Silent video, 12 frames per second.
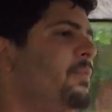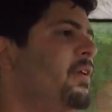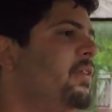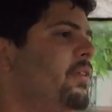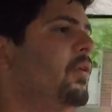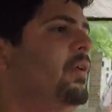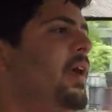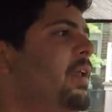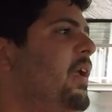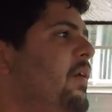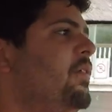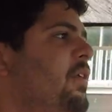So getting
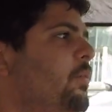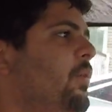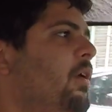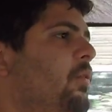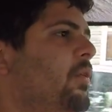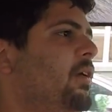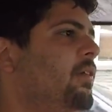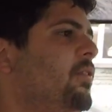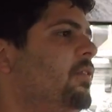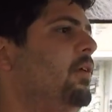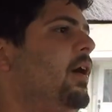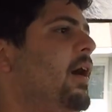everything
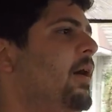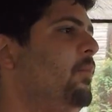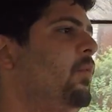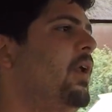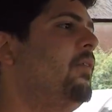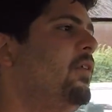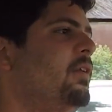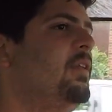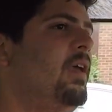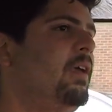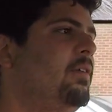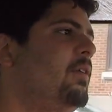re-greased, whatever it
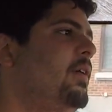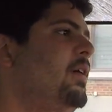takes.